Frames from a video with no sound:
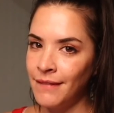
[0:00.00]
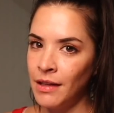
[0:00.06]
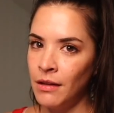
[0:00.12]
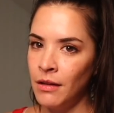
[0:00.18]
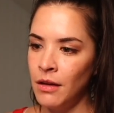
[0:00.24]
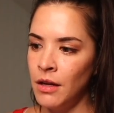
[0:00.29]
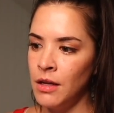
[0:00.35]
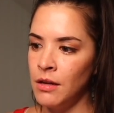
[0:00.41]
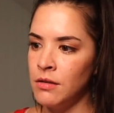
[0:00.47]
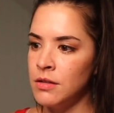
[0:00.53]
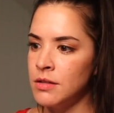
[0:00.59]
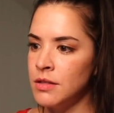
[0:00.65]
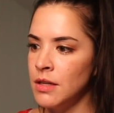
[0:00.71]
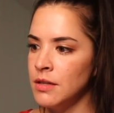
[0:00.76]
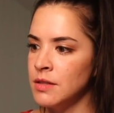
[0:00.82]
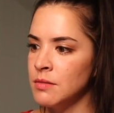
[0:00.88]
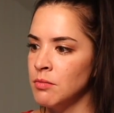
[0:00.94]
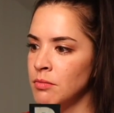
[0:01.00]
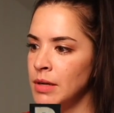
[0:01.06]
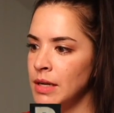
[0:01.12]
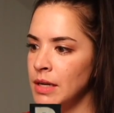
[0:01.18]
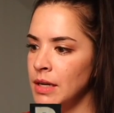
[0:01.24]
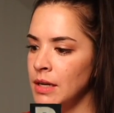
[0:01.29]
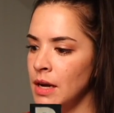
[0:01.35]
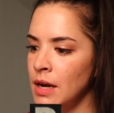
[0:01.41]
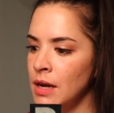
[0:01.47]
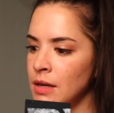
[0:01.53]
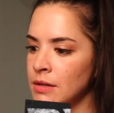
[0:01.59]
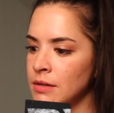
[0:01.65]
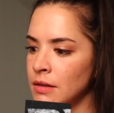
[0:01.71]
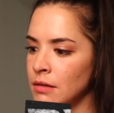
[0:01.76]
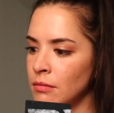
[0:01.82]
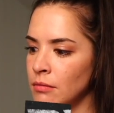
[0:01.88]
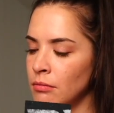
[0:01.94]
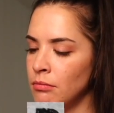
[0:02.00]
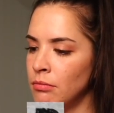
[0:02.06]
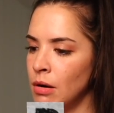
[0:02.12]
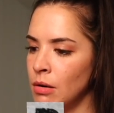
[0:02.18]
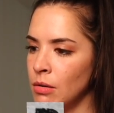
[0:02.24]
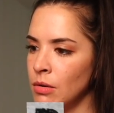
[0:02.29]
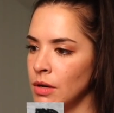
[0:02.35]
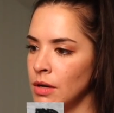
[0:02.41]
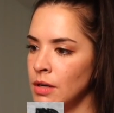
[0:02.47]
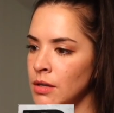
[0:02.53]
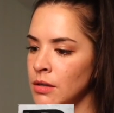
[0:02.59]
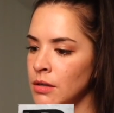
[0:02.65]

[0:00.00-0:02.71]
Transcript: It says B as in boy.